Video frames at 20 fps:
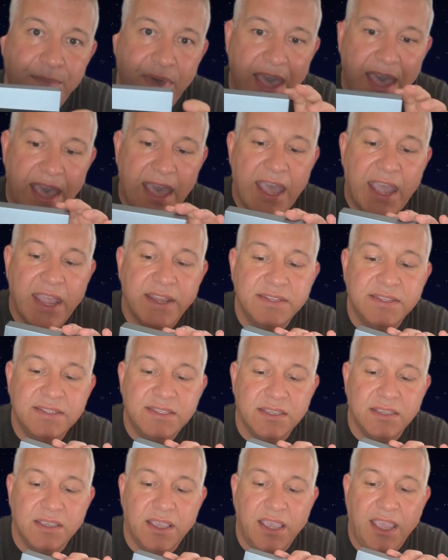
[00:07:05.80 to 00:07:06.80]

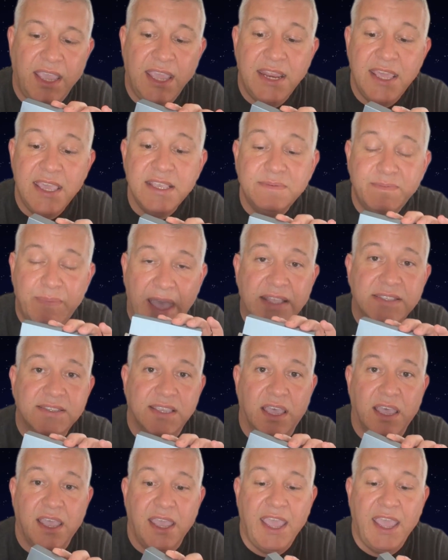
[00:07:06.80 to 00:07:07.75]
and it is better.